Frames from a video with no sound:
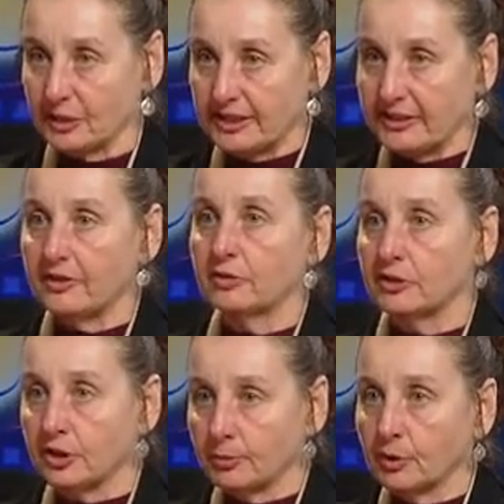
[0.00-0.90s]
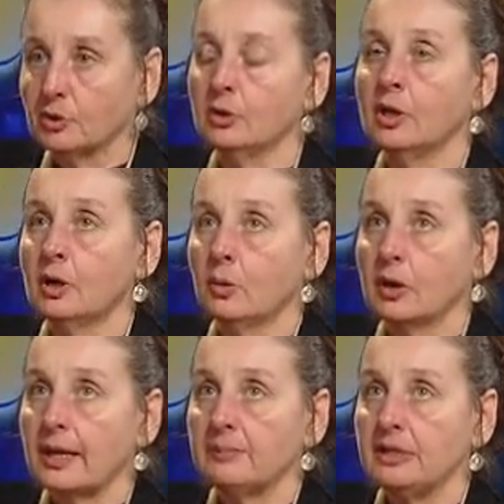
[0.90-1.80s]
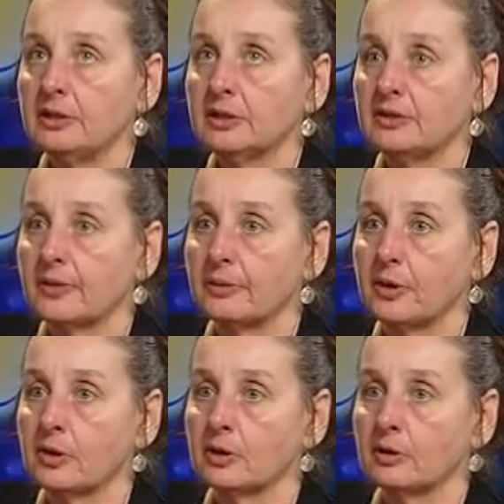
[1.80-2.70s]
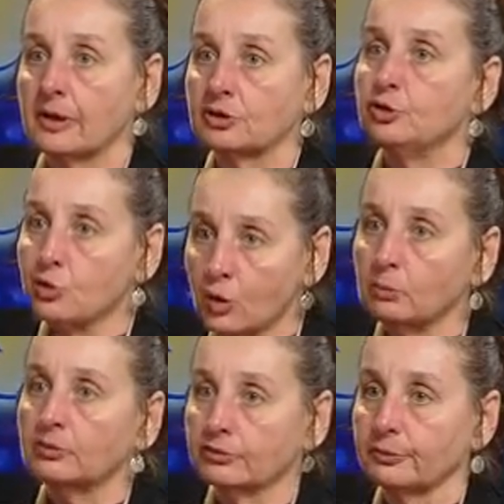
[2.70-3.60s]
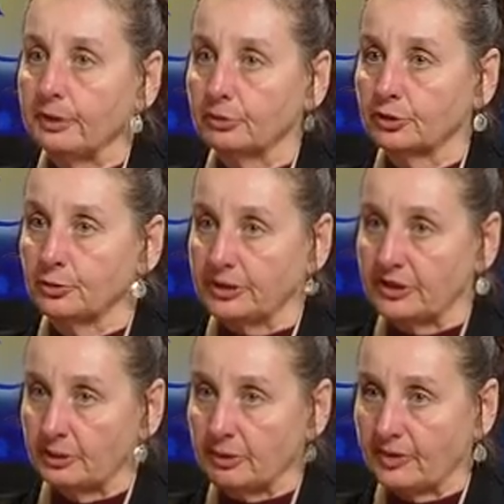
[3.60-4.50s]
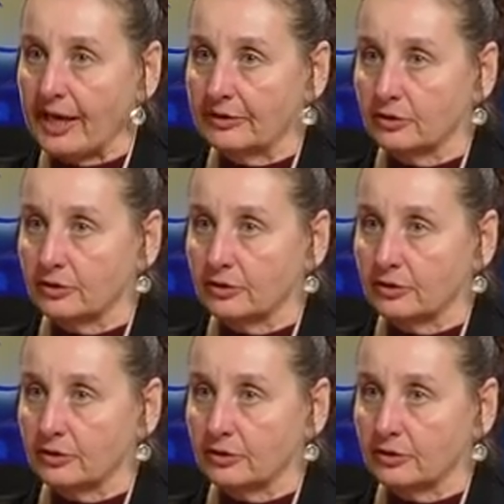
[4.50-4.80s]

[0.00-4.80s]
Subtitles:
When I say they're typical, what I mean is that it's normal for people to exhibit that.